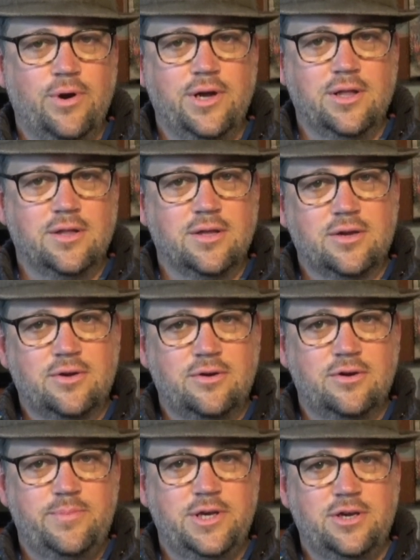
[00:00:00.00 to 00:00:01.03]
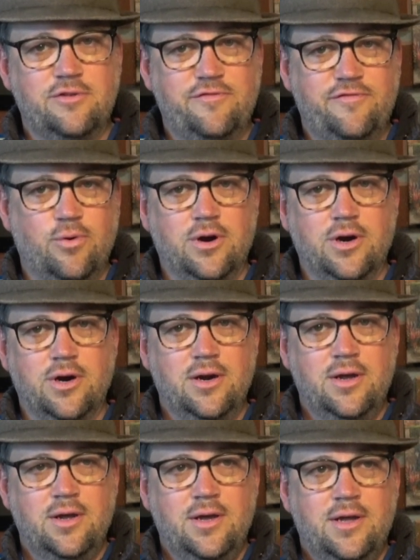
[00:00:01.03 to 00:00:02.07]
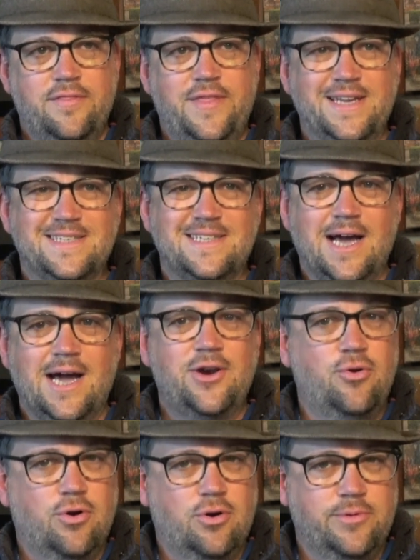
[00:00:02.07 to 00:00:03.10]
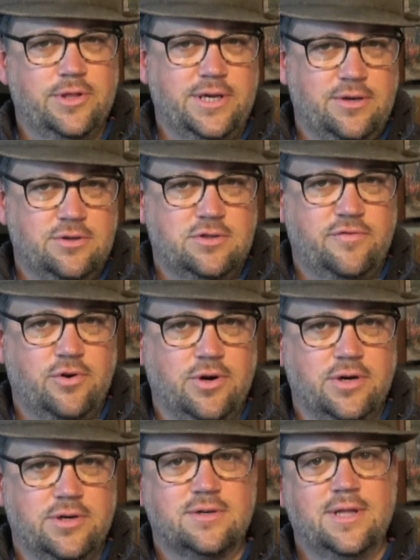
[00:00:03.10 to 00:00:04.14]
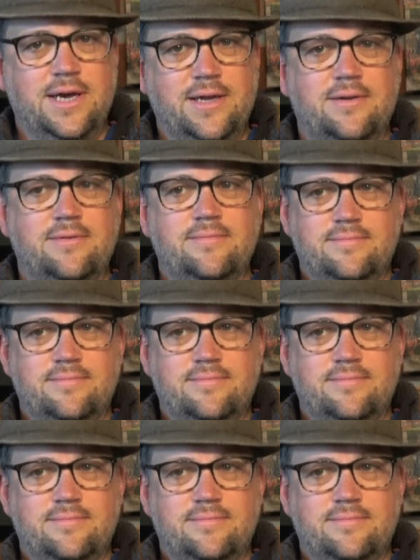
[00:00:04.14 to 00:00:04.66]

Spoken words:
oil could be good for that it's not normally used for. So like,